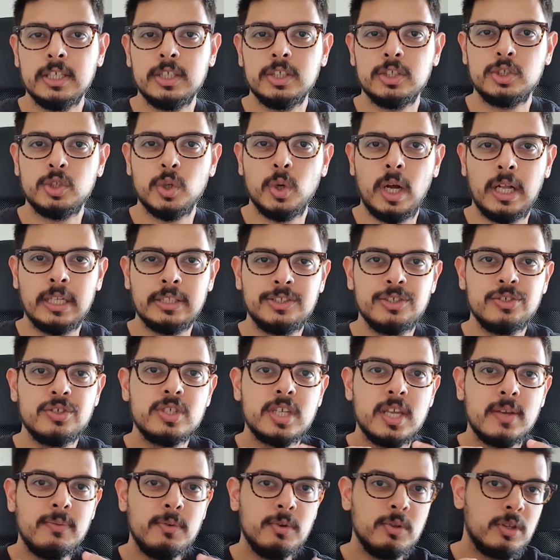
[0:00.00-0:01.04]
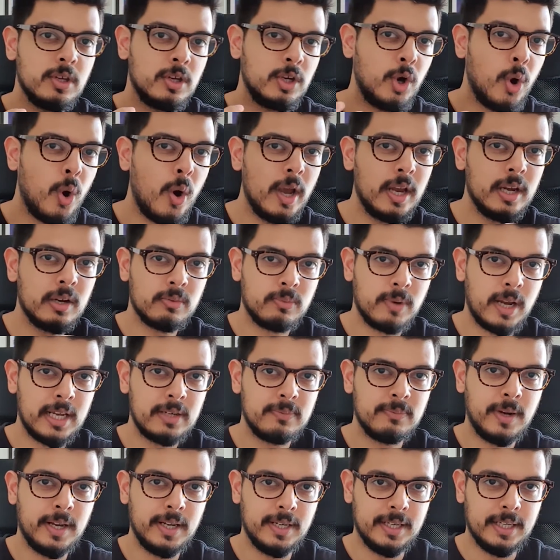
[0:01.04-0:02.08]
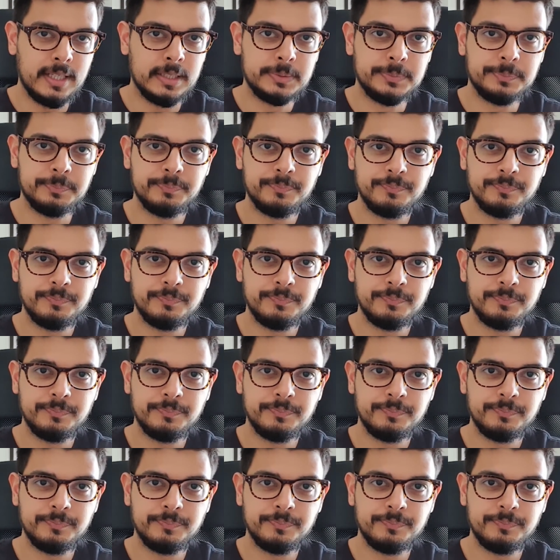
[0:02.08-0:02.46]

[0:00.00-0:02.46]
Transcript: So I'll just give you the going rate right now.